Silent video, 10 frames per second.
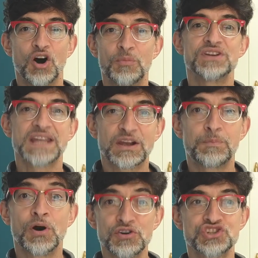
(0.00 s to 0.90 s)
almost
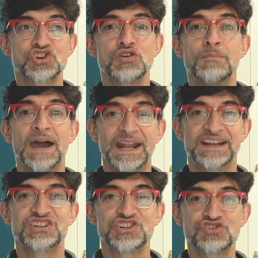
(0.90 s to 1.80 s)
like
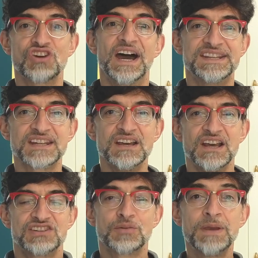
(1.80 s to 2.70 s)
post-traumatic stress.
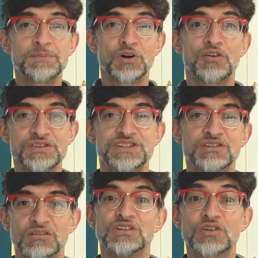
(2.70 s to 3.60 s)
So people are always
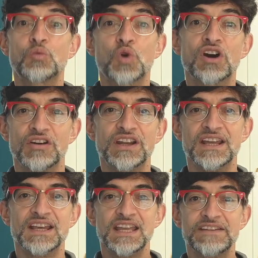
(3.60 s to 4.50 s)
still a little
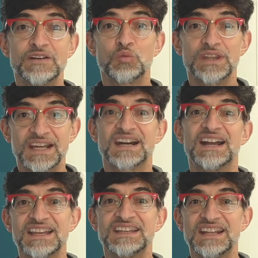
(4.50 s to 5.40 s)
worried, even when they're
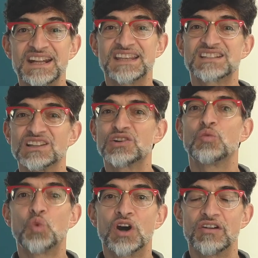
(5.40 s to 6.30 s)
kind of giddy. There's a
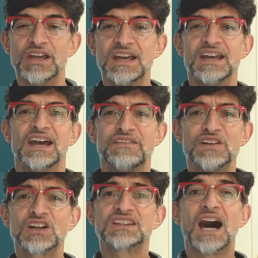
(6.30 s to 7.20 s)
little worry. And if
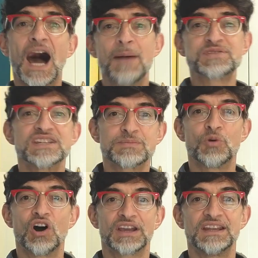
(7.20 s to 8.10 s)
you look at the options
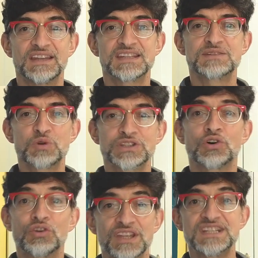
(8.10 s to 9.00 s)
market, this is what's
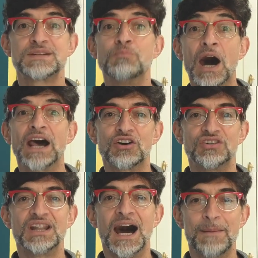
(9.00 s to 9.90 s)
called the smile
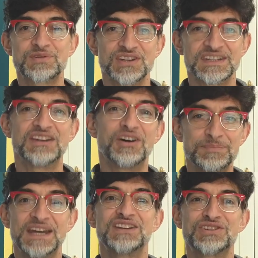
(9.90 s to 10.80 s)
on options. I know
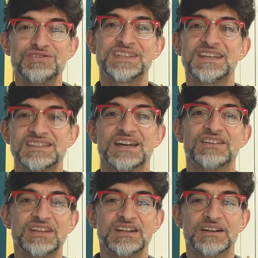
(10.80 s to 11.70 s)
I'm getting too
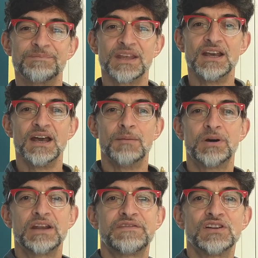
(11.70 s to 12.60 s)
detailed here,
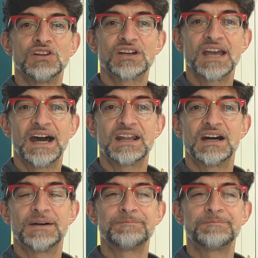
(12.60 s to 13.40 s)
but if you look at